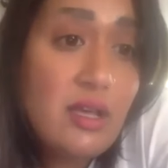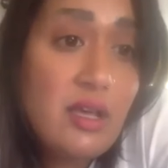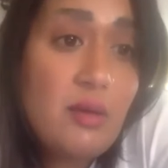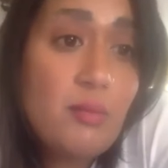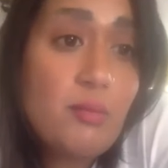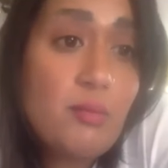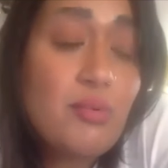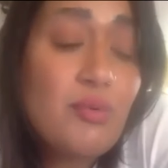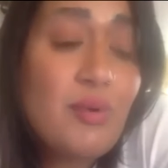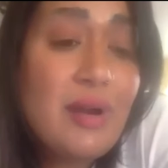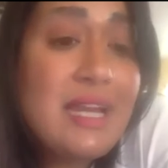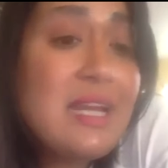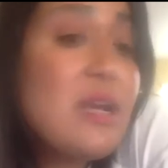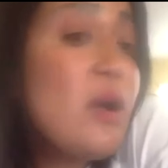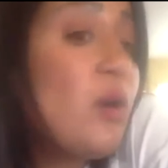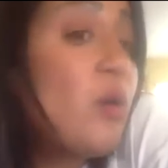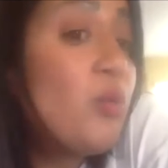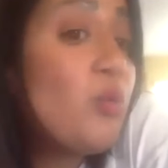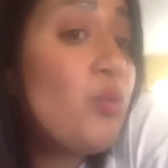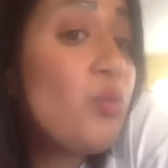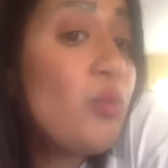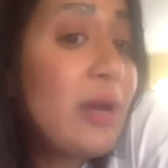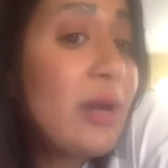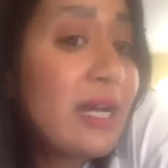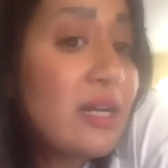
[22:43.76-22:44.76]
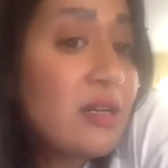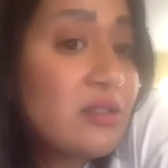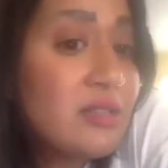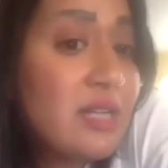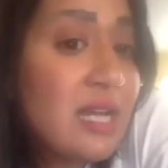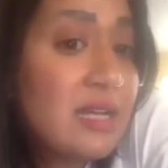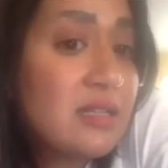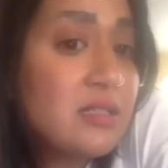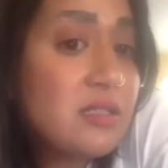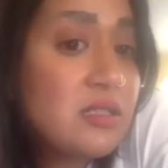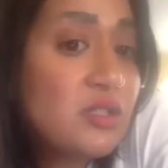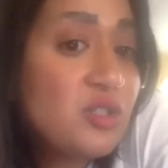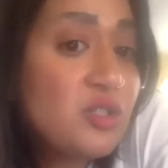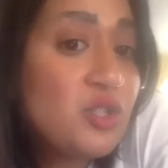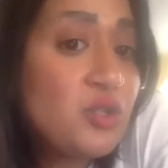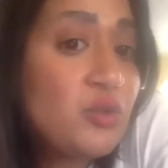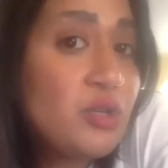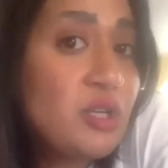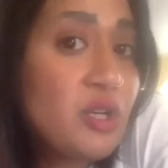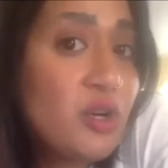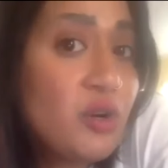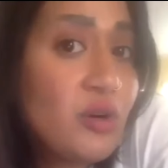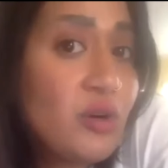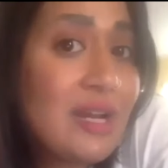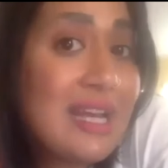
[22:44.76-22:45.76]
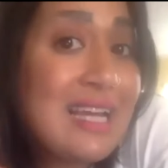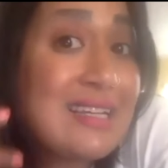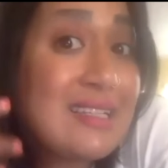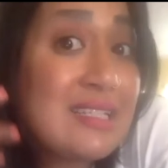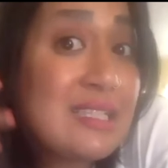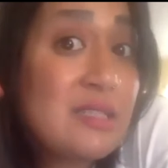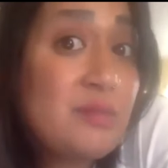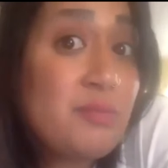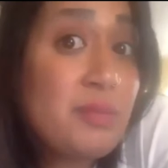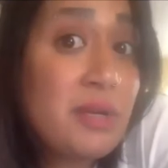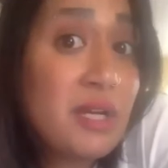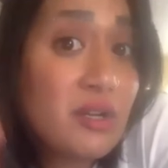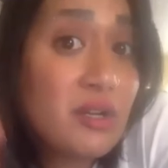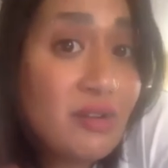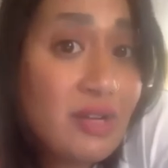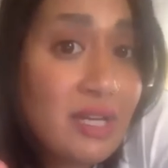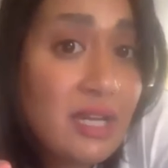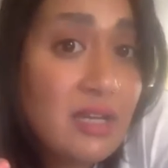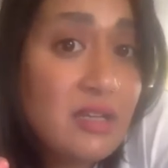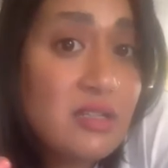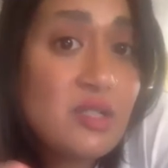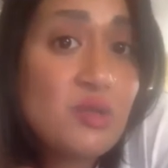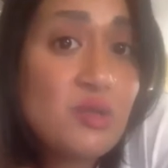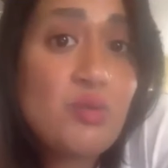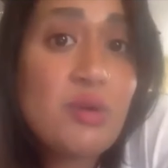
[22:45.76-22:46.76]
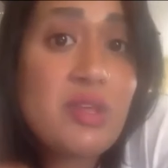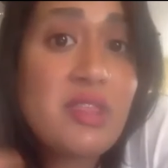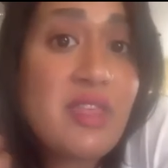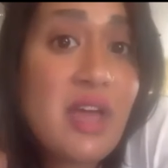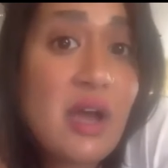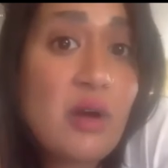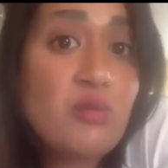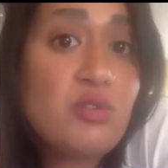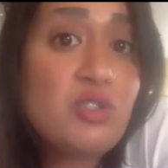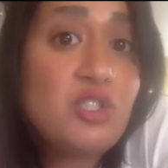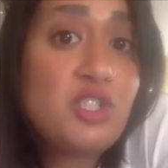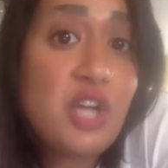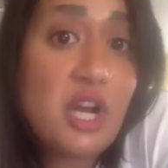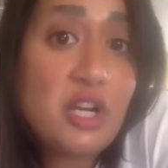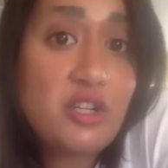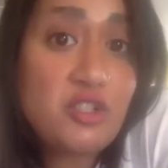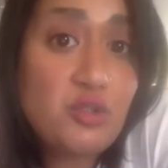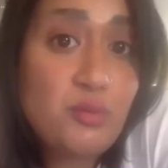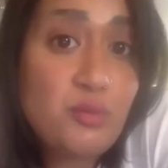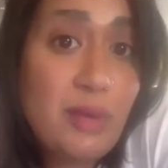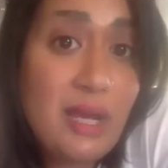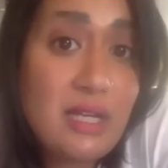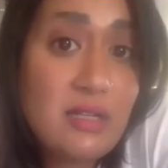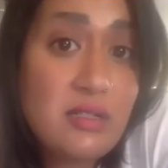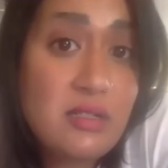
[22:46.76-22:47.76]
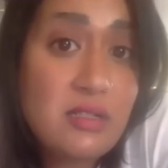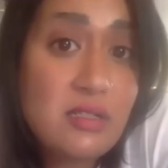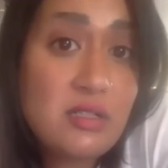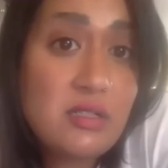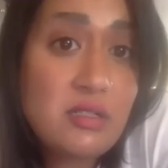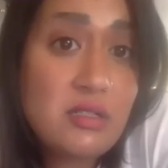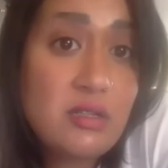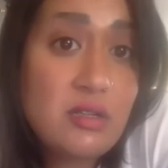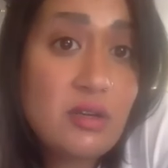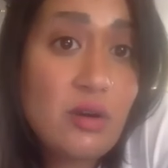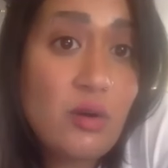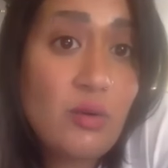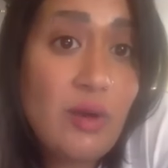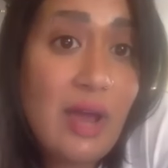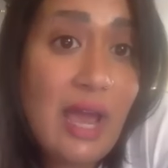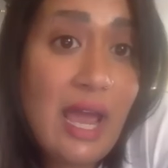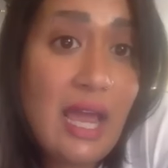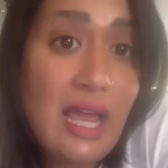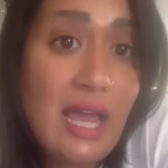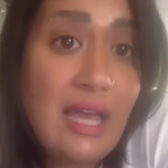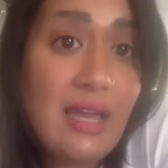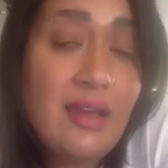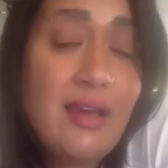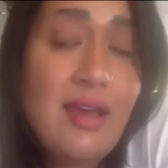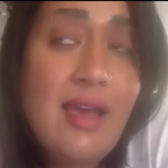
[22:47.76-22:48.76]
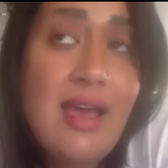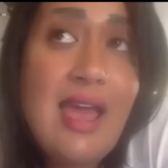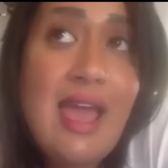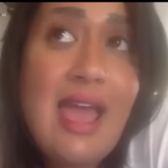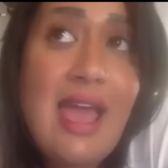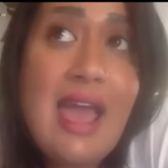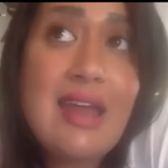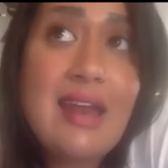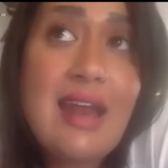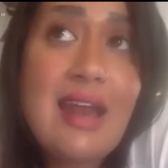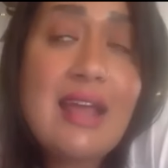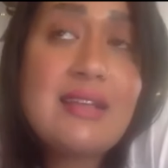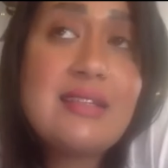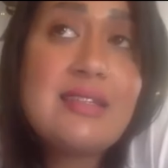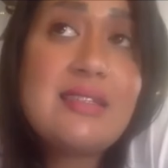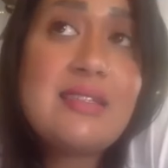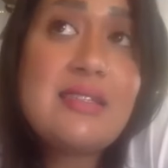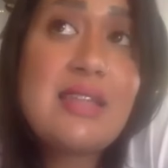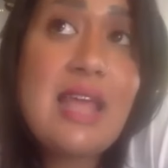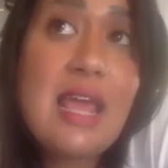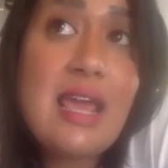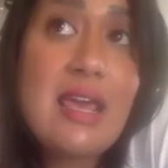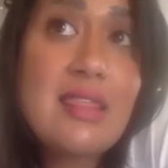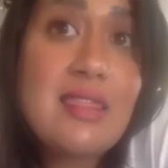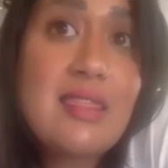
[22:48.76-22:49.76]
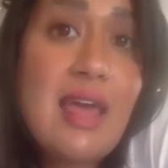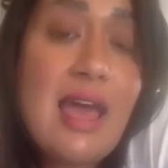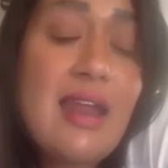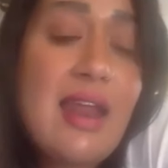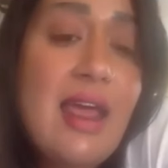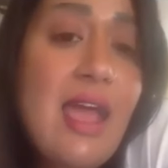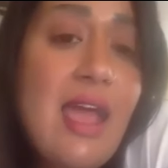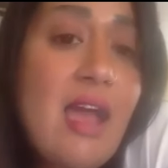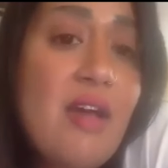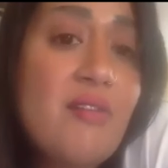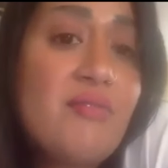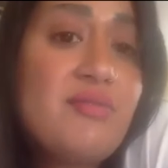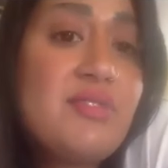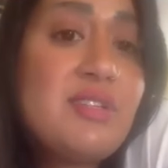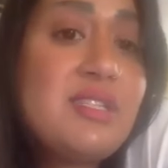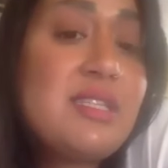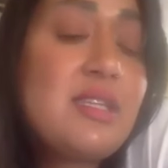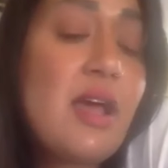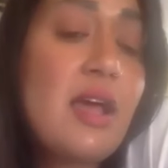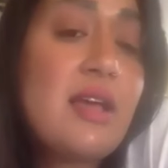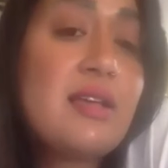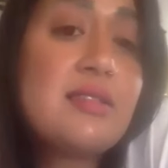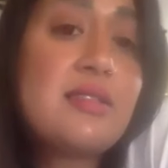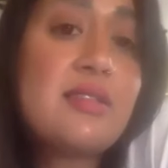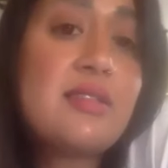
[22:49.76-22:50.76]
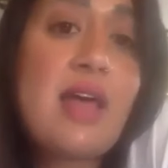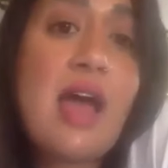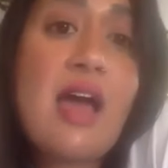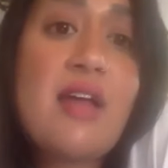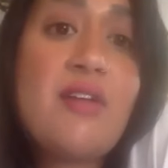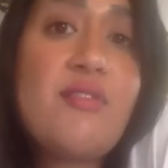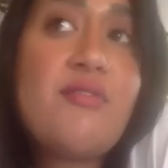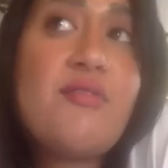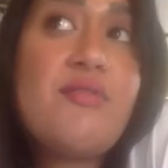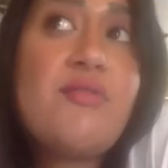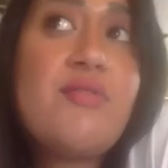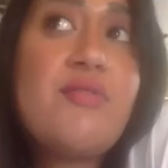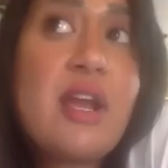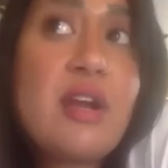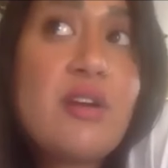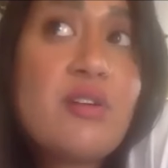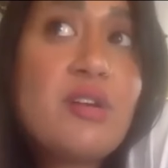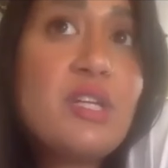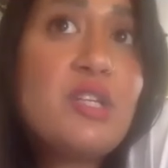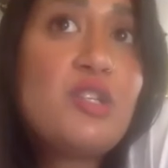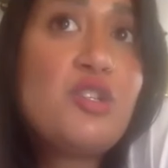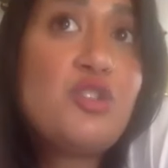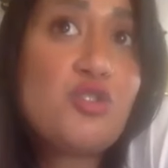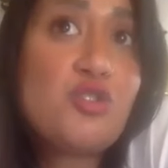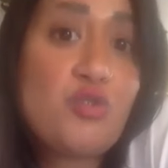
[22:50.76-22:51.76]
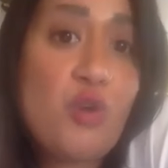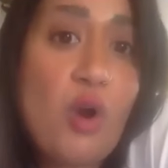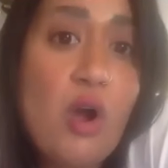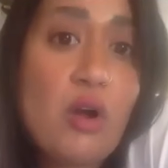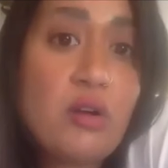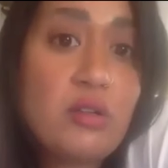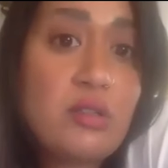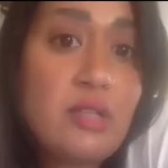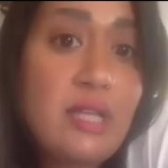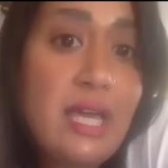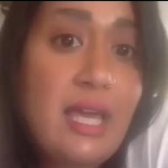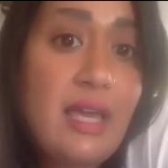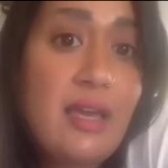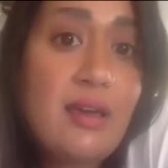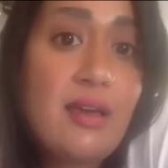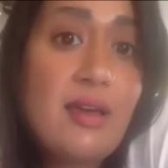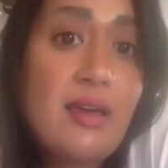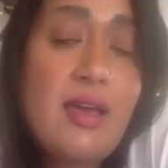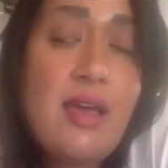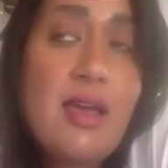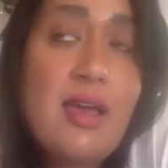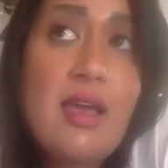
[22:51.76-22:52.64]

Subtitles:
Bring awareness to your experience without judgment. Okay. And I say that, and I emphasize that very strongly.